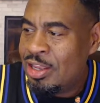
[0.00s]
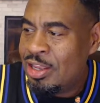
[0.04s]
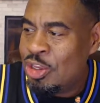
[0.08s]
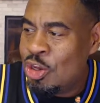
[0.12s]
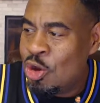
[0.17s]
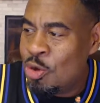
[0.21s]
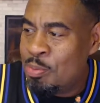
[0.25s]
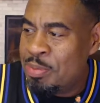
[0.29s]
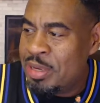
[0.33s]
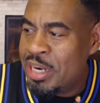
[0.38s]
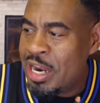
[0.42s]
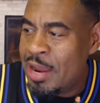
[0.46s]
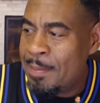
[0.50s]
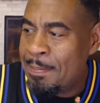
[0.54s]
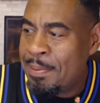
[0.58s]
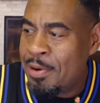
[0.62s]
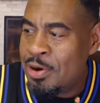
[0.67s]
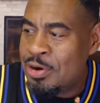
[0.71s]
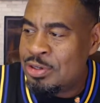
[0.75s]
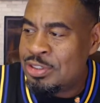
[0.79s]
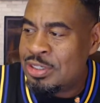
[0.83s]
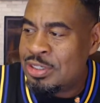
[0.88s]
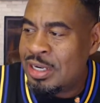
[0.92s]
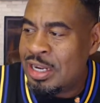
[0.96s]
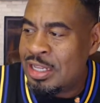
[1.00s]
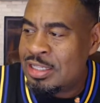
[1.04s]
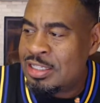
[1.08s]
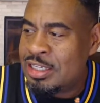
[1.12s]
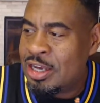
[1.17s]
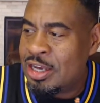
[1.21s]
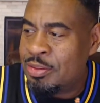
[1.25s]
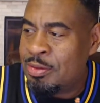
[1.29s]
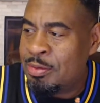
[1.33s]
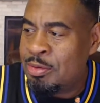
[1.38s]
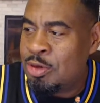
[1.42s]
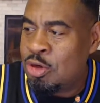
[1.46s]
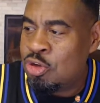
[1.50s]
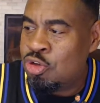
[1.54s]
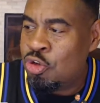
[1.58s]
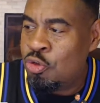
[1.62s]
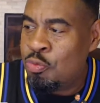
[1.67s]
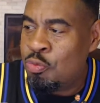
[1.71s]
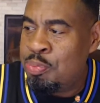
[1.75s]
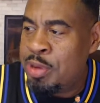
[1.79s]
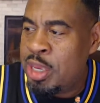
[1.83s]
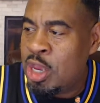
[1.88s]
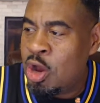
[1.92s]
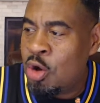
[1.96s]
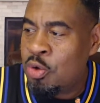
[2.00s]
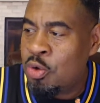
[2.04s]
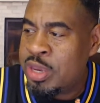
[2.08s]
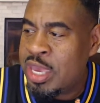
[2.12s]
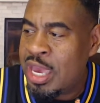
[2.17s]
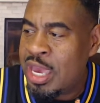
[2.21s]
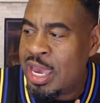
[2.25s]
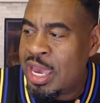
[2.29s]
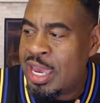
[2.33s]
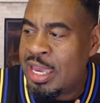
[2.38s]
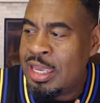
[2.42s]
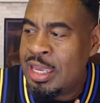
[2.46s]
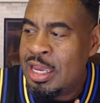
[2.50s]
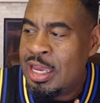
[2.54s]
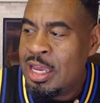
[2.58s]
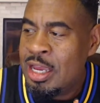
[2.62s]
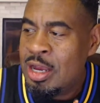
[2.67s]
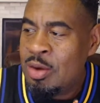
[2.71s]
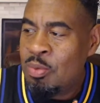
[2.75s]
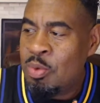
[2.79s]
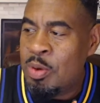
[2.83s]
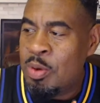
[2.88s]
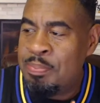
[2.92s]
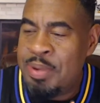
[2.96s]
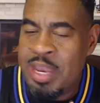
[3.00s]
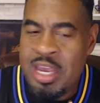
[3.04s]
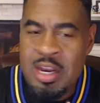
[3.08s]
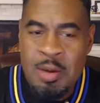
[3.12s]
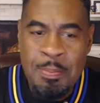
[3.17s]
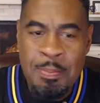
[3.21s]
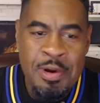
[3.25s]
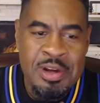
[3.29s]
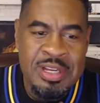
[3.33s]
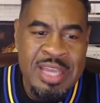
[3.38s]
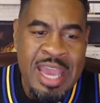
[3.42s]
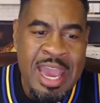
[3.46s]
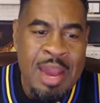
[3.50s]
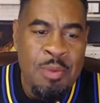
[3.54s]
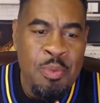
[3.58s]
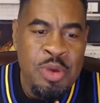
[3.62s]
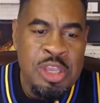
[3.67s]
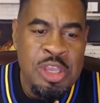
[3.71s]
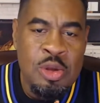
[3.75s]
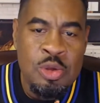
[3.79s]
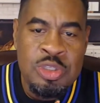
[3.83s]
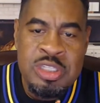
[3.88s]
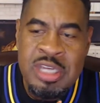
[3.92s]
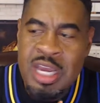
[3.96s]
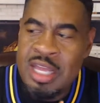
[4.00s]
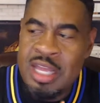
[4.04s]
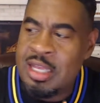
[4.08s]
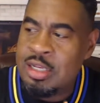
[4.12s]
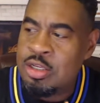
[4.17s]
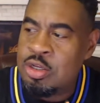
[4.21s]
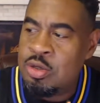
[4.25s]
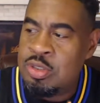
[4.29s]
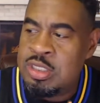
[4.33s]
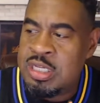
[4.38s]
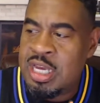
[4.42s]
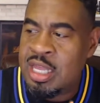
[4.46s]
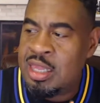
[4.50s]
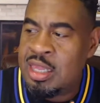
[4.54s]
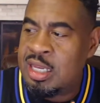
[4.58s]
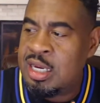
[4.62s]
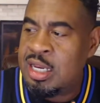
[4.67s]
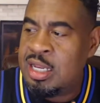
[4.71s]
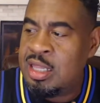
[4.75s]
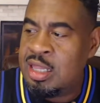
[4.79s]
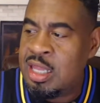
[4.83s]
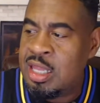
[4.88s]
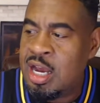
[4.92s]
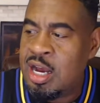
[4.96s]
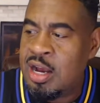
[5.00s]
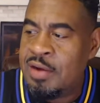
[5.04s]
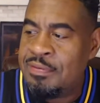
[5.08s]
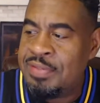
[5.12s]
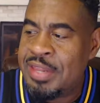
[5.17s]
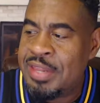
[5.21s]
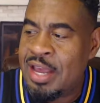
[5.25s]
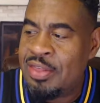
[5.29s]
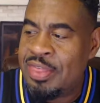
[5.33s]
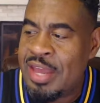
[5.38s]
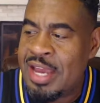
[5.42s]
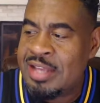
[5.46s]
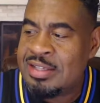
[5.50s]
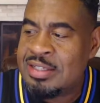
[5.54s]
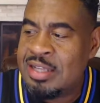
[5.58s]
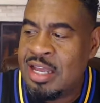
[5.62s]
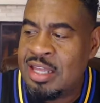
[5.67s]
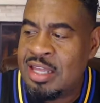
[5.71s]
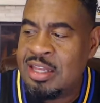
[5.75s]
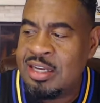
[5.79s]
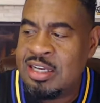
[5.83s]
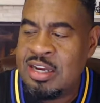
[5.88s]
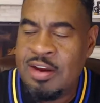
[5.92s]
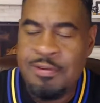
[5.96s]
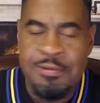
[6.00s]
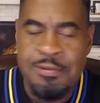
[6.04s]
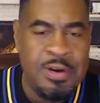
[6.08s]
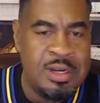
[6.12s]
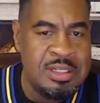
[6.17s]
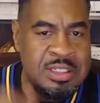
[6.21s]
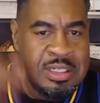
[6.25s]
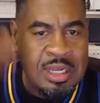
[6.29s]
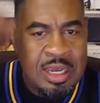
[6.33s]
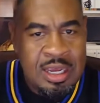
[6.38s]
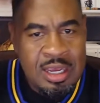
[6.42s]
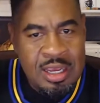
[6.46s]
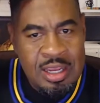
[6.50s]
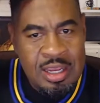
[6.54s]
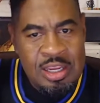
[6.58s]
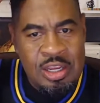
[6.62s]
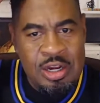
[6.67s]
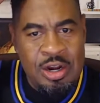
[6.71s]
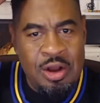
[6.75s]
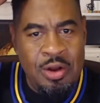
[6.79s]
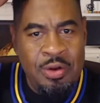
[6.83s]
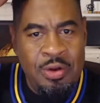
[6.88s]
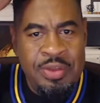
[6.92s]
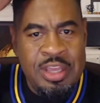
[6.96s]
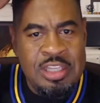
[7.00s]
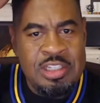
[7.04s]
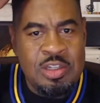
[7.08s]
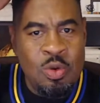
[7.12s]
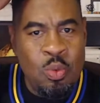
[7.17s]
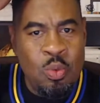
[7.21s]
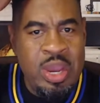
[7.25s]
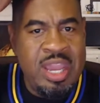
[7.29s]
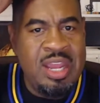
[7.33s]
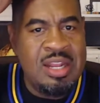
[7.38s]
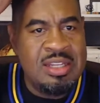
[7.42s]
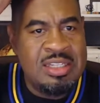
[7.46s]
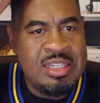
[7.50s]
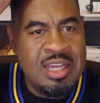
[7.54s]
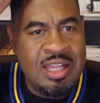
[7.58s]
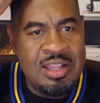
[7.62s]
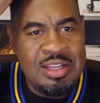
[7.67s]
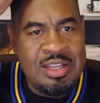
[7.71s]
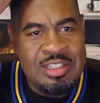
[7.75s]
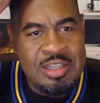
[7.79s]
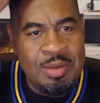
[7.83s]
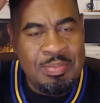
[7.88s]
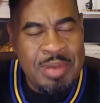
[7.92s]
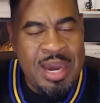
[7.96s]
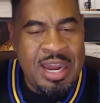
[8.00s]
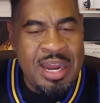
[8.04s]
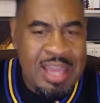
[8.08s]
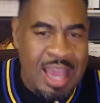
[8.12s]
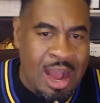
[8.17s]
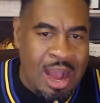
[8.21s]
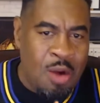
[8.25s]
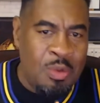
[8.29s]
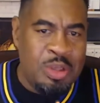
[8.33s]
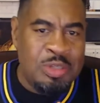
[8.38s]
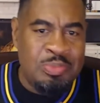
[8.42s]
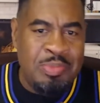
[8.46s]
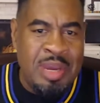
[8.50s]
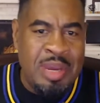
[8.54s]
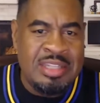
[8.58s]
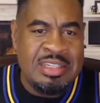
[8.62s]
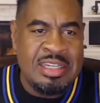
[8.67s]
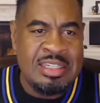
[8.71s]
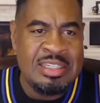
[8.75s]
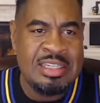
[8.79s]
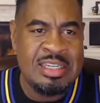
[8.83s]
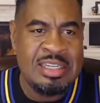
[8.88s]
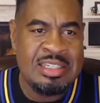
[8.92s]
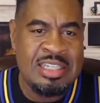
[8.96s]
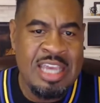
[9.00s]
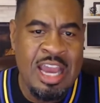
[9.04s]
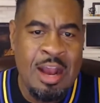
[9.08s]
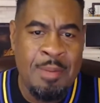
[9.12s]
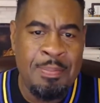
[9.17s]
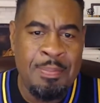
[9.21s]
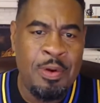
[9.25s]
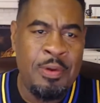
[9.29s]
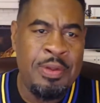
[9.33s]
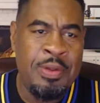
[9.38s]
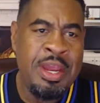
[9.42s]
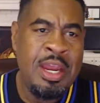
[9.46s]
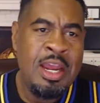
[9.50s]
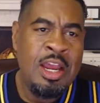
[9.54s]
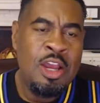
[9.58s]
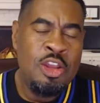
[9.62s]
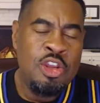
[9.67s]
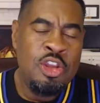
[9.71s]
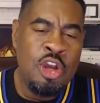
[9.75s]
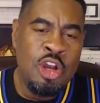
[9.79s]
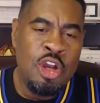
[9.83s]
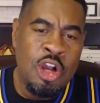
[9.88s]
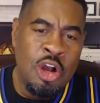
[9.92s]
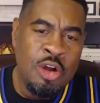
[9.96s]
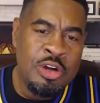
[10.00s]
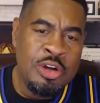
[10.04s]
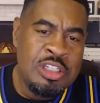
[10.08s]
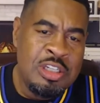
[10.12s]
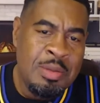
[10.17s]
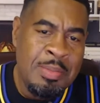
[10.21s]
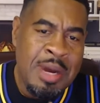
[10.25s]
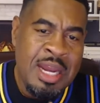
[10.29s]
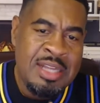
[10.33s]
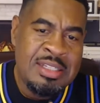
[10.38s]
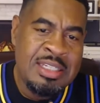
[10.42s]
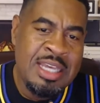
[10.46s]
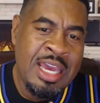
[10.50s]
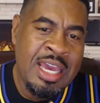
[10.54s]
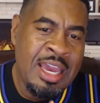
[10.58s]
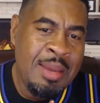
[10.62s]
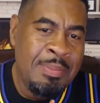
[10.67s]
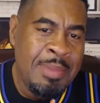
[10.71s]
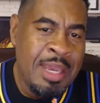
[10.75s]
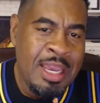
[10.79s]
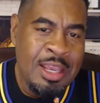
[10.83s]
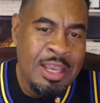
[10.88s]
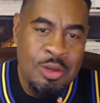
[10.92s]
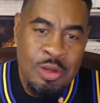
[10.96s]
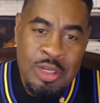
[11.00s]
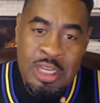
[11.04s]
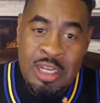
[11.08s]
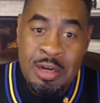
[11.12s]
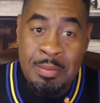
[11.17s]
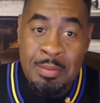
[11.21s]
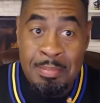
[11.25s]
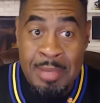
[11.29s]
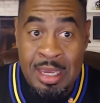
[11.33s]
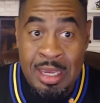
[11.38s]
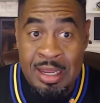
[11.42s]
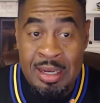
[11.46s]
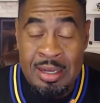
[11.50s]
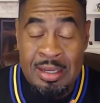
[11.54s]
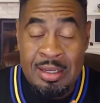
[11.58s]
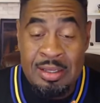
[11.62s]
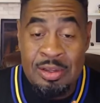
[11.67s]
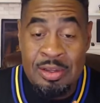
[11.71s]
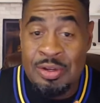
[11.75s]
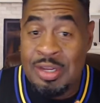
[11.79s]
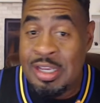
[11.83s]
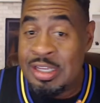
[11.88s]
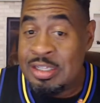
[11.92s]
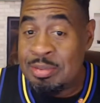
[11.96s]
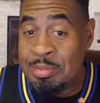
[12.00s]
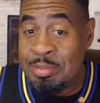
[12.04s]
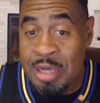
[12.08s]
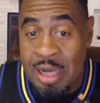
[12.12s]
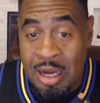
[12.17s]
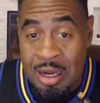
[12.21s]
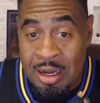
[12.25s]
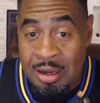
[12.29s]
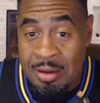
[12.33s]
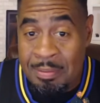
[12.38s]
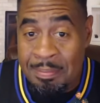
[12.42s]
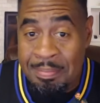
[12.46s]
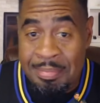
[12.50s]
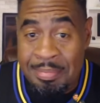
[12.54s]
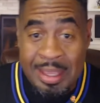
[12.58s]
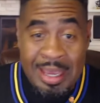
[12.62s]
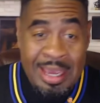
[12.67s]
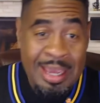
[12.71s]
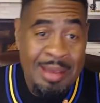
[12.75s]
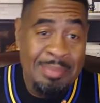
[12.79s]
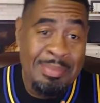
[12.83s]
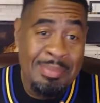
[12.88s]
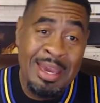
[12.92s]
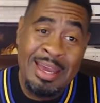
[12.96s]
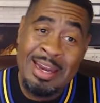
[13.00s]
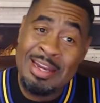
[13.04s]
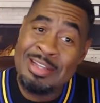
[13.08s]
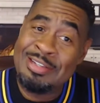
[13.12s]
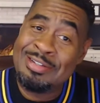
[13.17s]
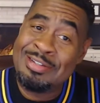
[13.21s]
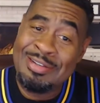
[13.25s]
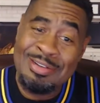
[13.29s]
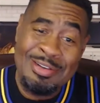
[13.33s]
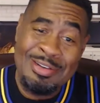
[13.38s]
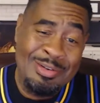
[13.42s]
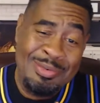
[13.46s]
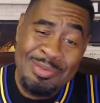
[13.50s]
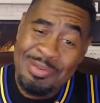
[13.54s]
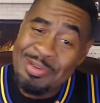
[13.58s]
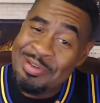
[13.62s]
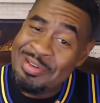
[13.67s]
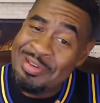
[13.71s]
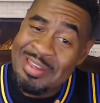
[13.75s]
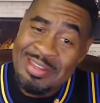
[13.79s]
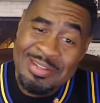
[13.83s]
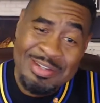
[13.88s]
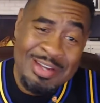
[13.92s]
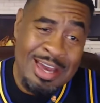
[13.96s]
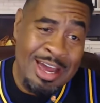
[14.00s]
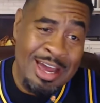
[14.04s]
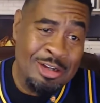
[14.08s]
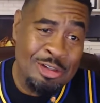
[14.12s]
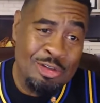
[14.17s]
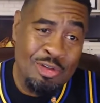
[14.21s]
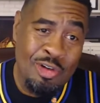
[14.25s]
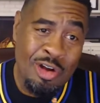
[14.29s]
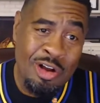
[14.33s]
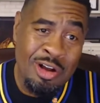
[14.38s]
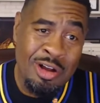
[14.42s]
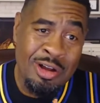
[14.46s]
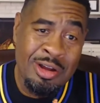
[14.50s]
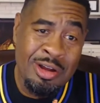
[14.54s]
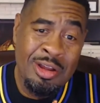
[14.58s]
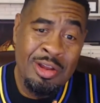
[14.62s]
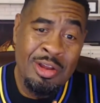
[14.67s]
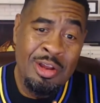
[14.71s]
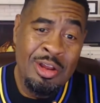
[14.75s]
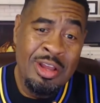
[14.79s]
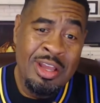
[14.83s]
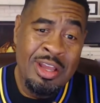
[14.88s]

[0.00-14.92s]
You'll be that person that tell them the truth. Be okay with being a person. And when you tell it in love. Now, that's the other difference. You know, it's a way of telling somebody. I always make this example. You can go to somebody and say, hey, man, you need a mint. You need some gum. Hey, man, it's kind of strong.